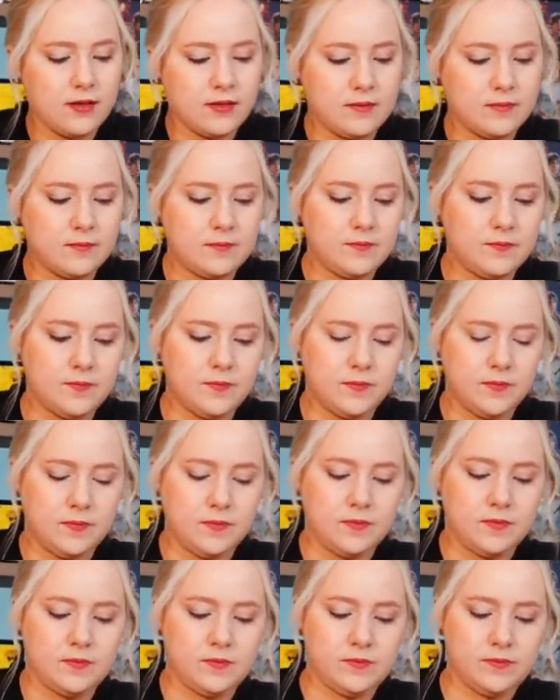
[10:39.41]

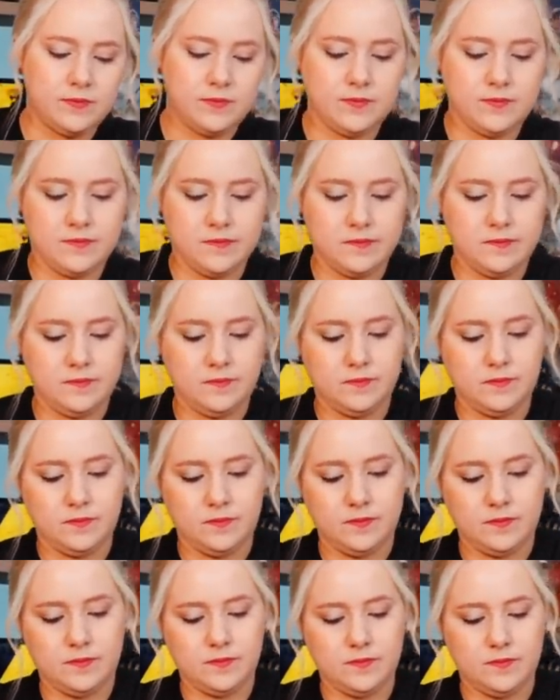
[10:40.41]

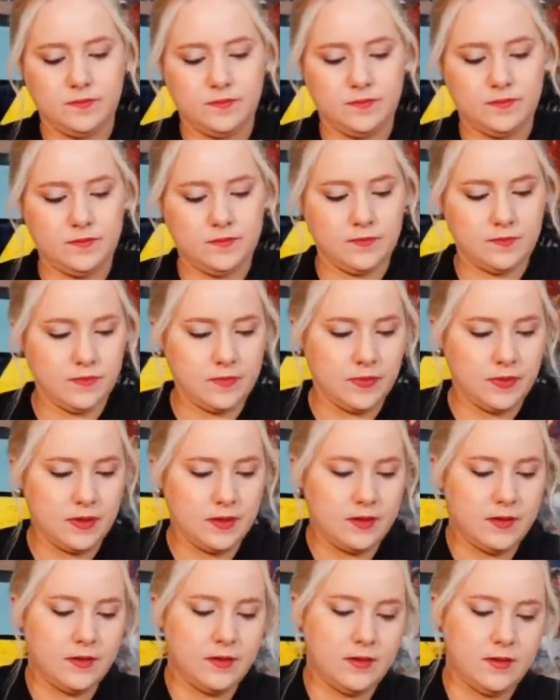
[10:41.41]

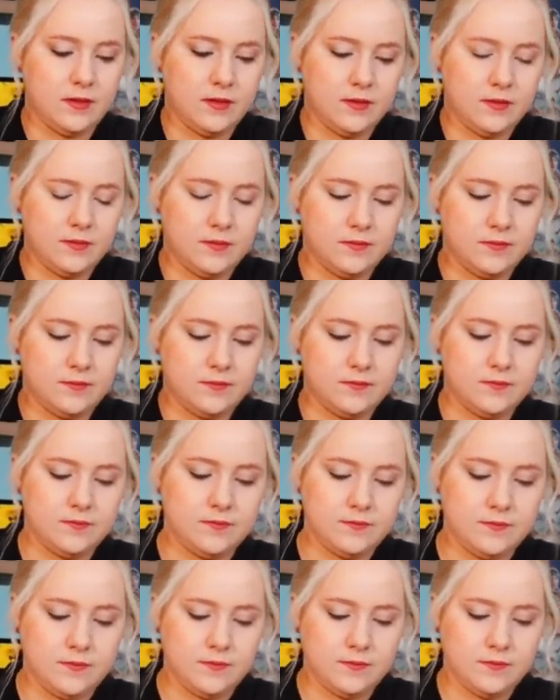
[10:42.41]

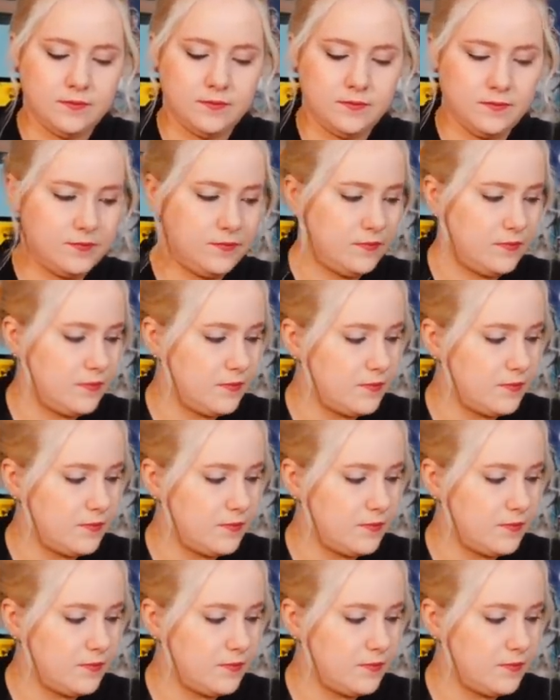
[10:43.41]
Nobody speaks.